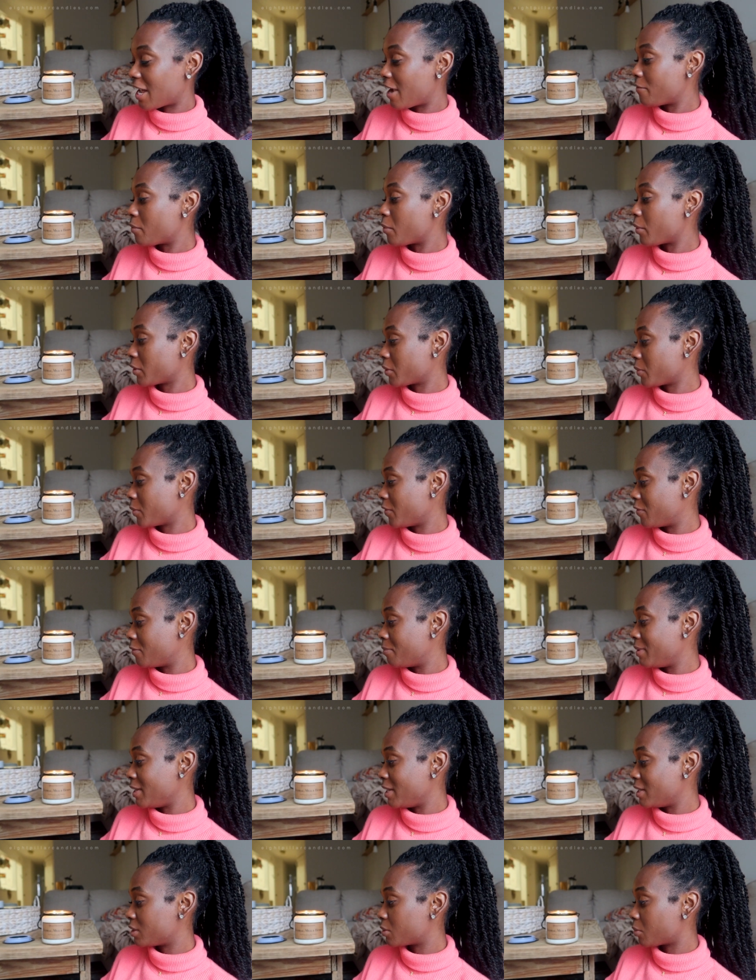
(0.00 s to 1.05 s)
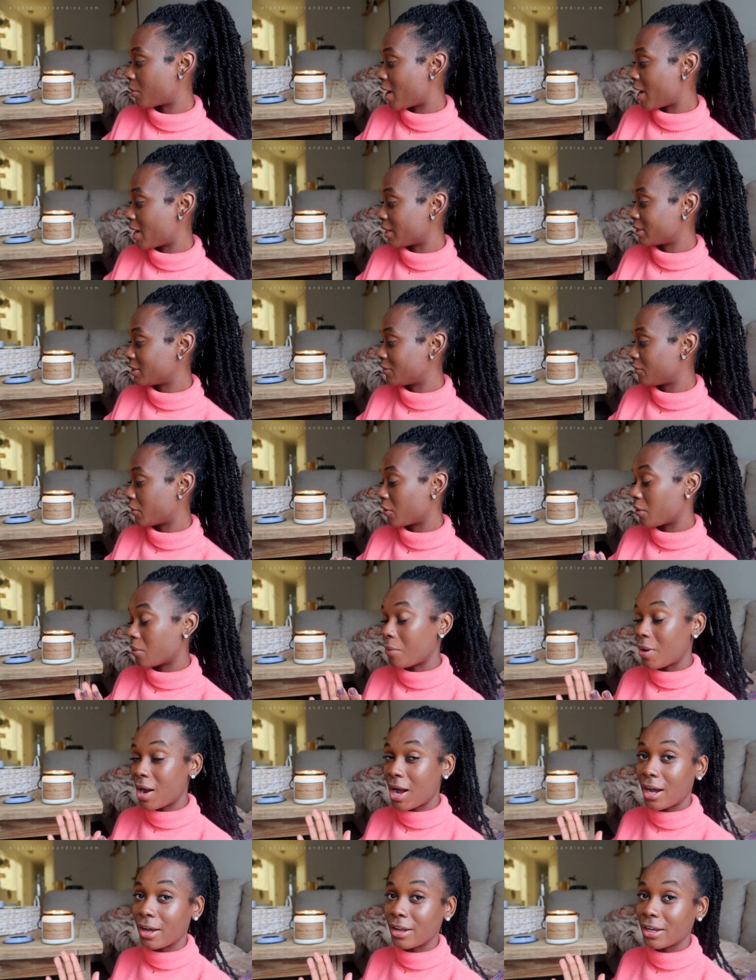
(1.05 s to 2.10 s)
I've worked with beeswax for a
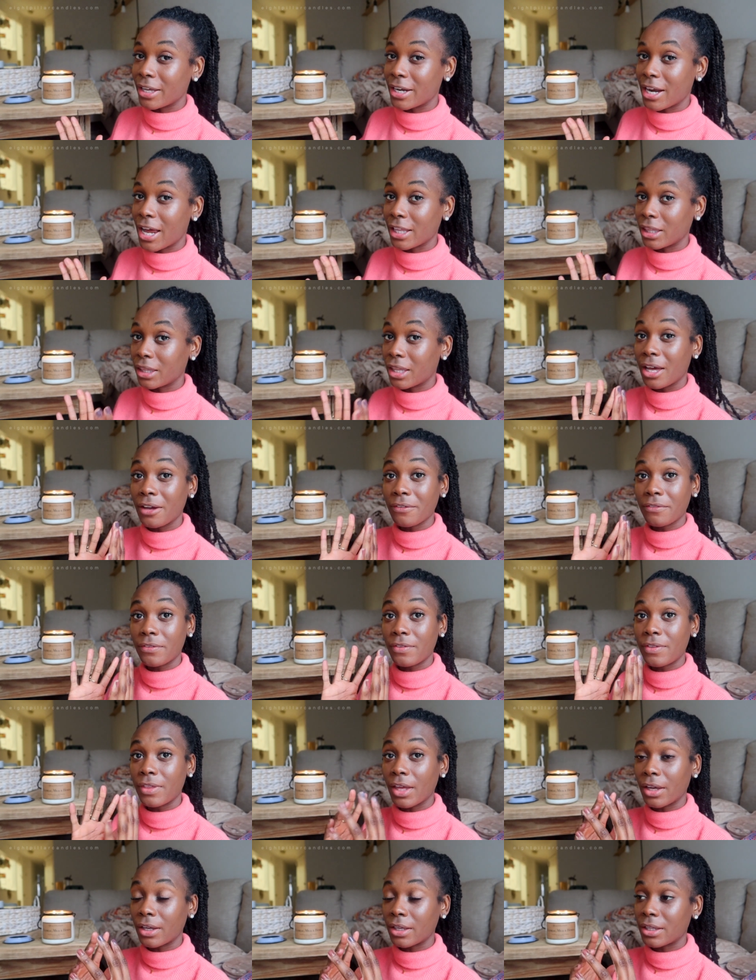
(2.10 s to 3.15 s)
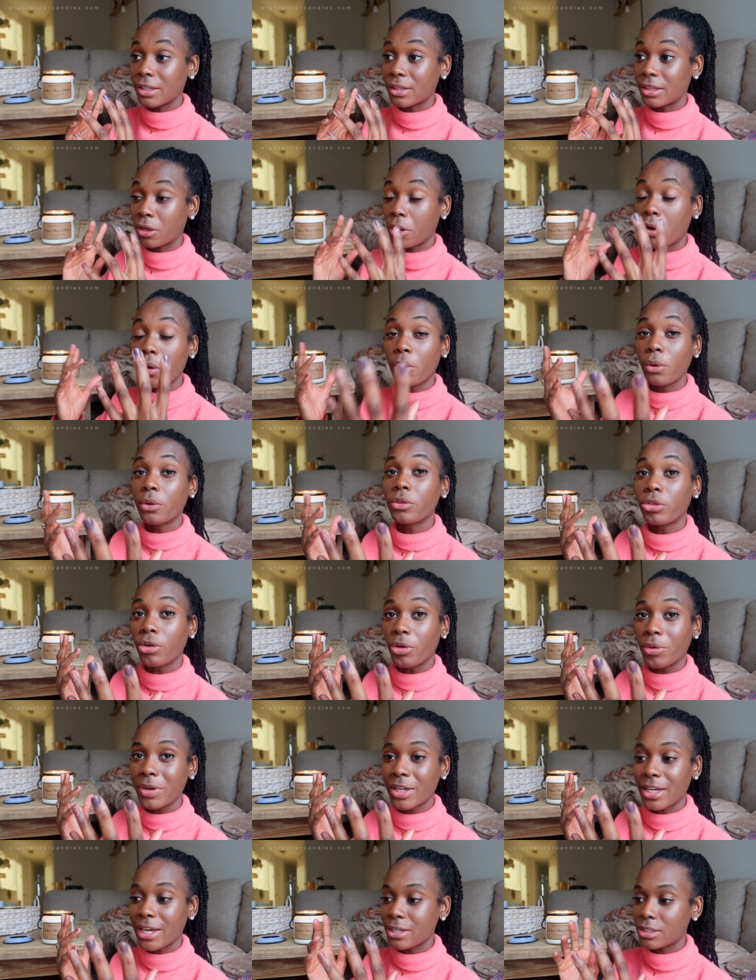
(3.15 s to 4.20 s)
while and I love the, the cold
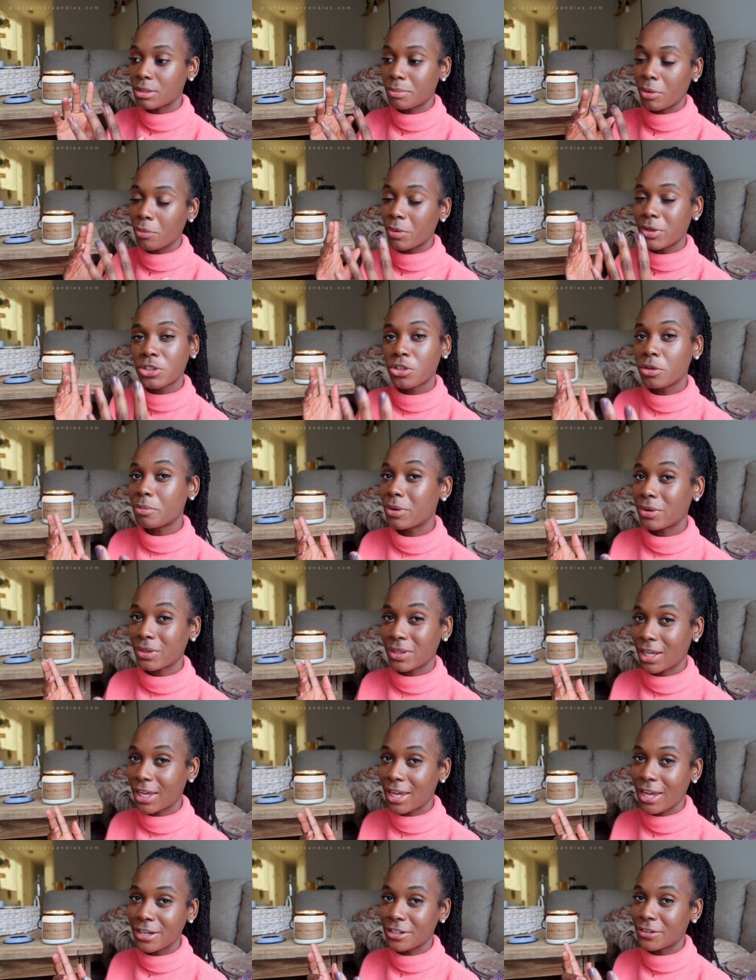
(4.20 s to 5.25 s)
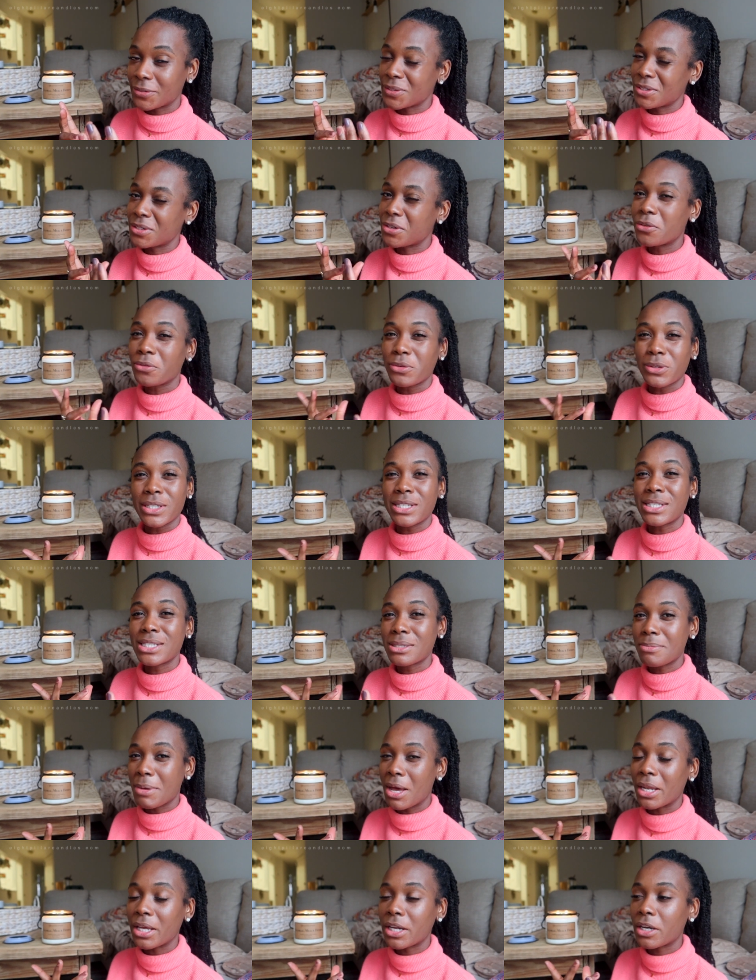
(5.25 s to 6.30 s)
throw it gets, but once you burn the candle, you don't really
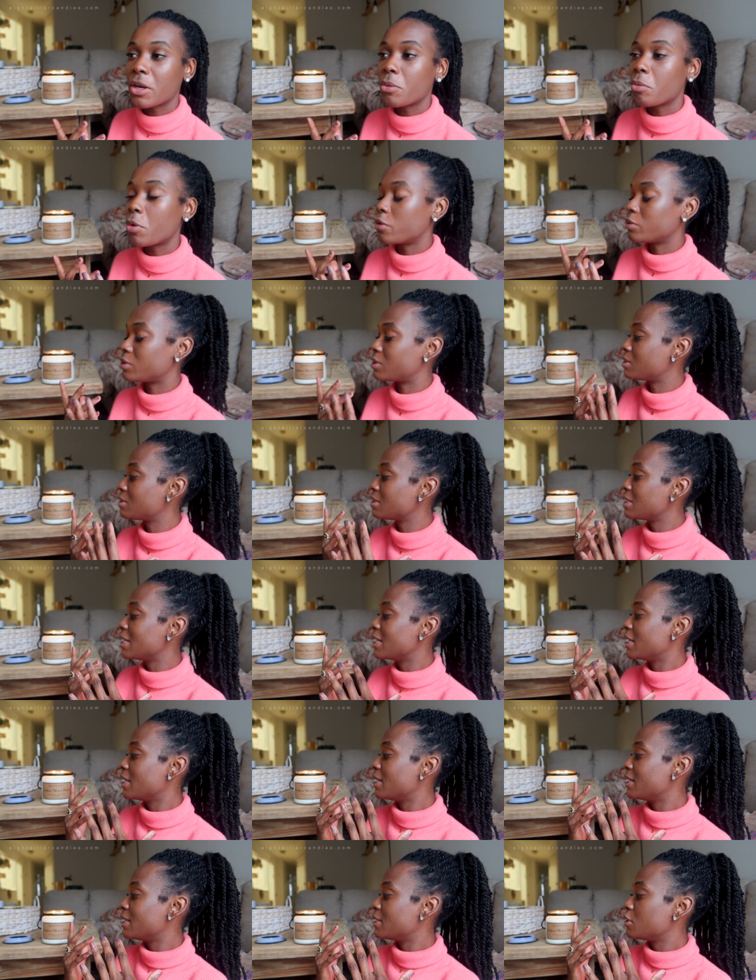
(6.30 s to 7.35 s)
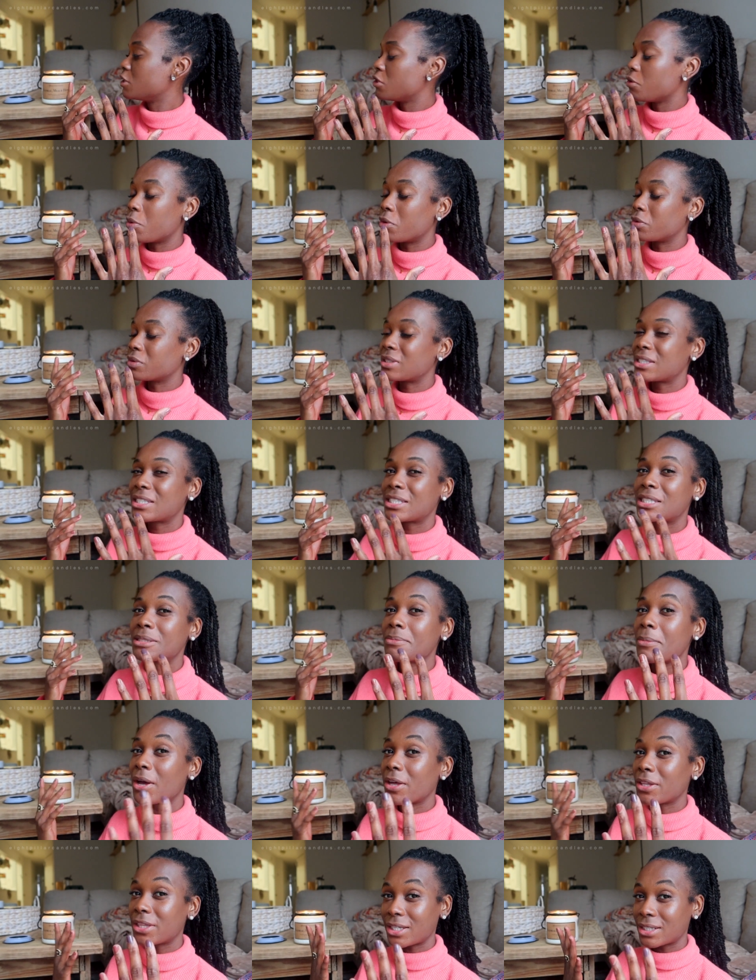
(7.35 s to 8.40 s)
smell it. It won't, you won't
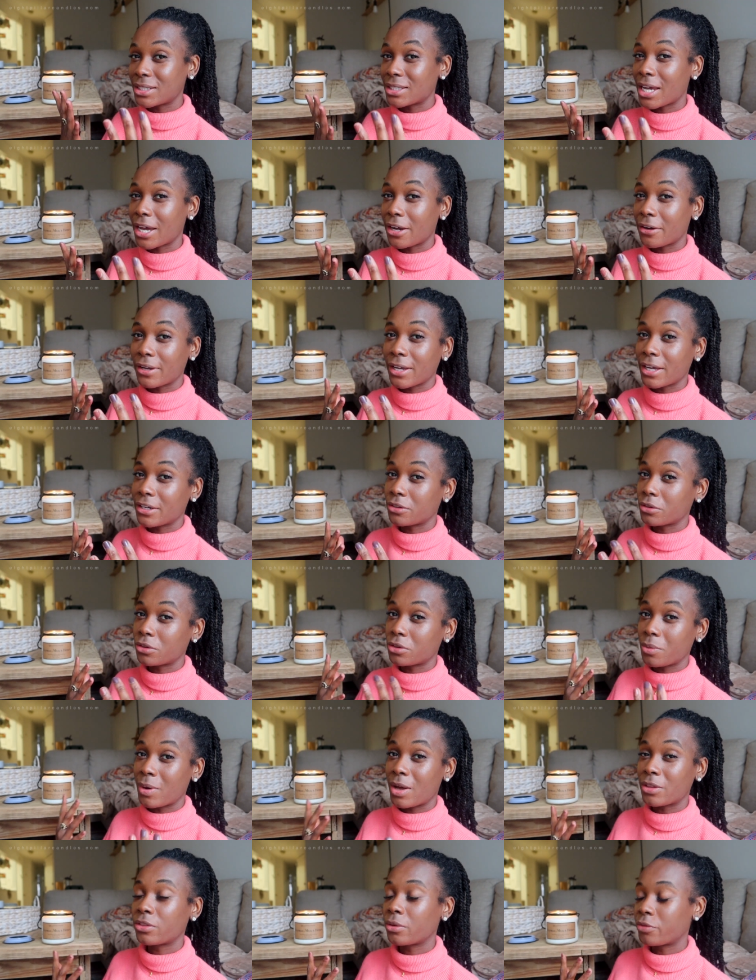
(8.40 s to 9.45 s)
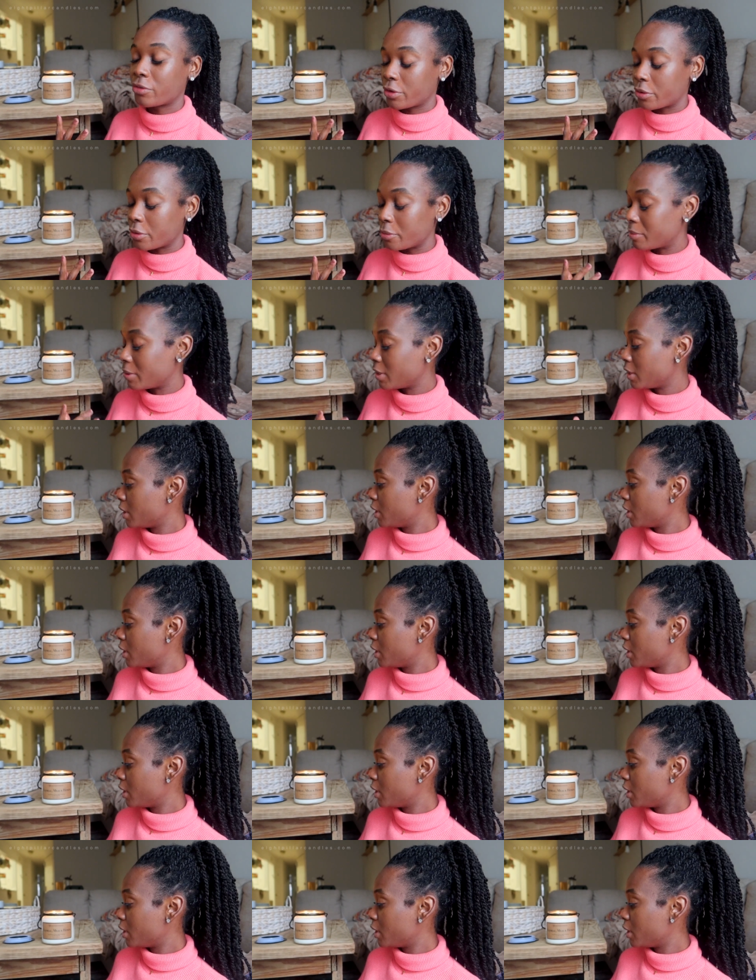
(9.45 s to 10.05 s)
smell the entire candle throughout the room.